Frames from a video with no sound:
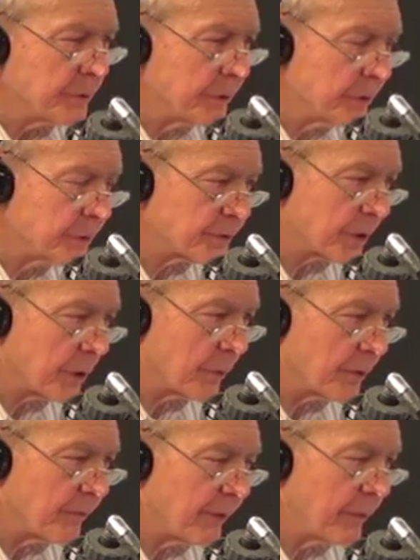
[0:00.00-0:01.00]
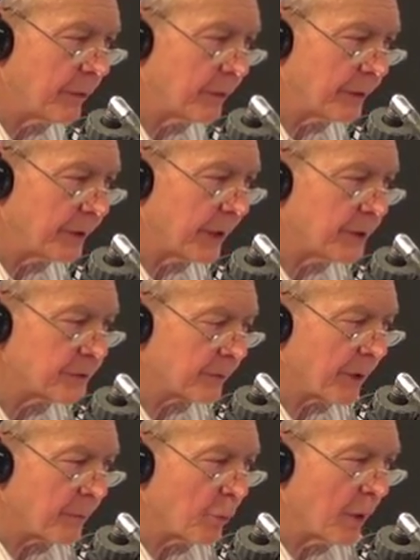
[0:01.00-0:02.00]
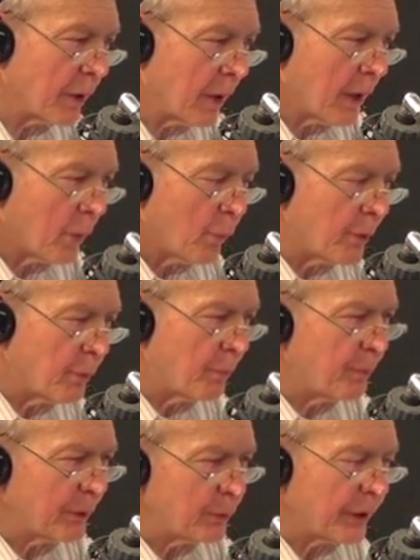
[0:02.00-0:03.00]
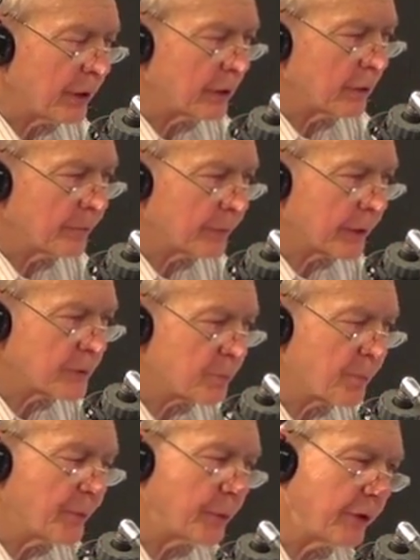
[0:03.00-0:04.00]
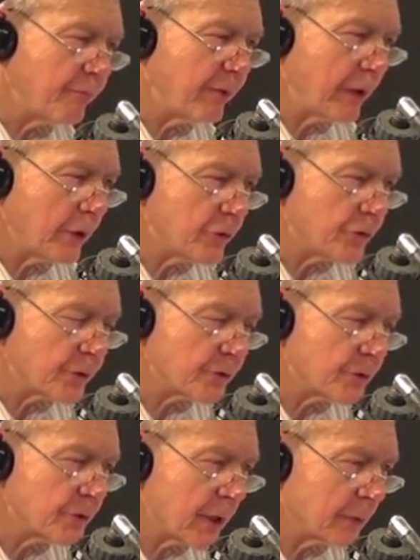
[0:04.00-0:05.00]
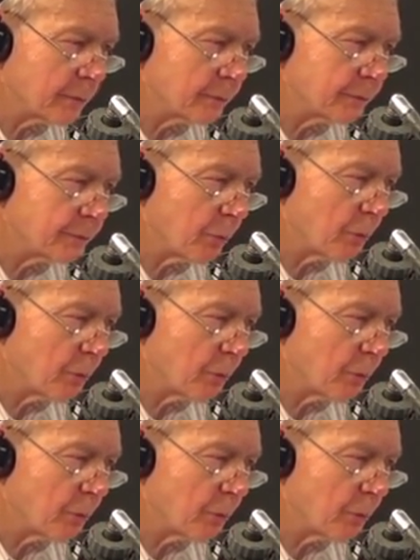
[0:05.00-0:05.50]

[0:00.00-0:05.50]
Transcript: and years ago, in the very early days of gaming, where we were the kids were building villages and towns.